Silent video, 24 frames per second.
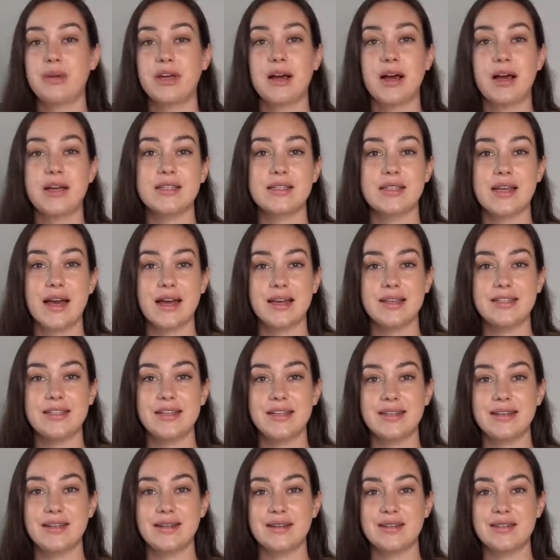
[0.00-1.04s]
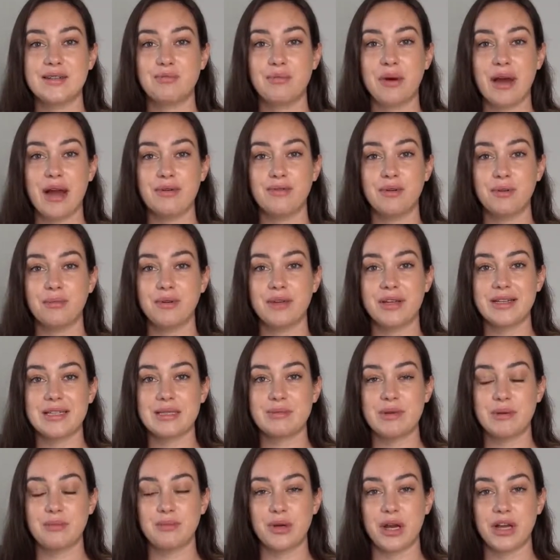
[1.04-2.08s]
because I didn't buy
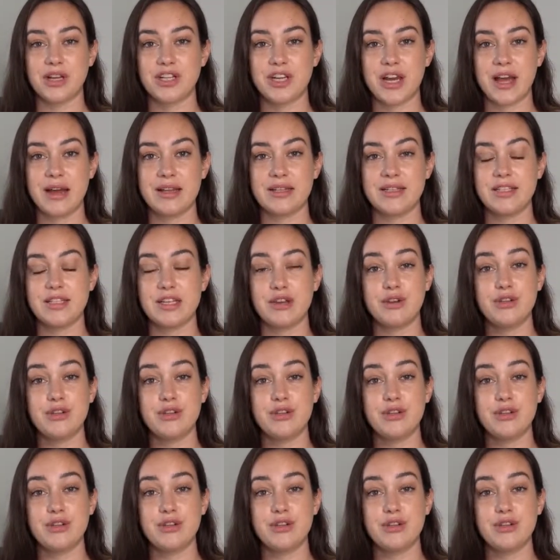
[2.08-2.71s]
replacement brush heads.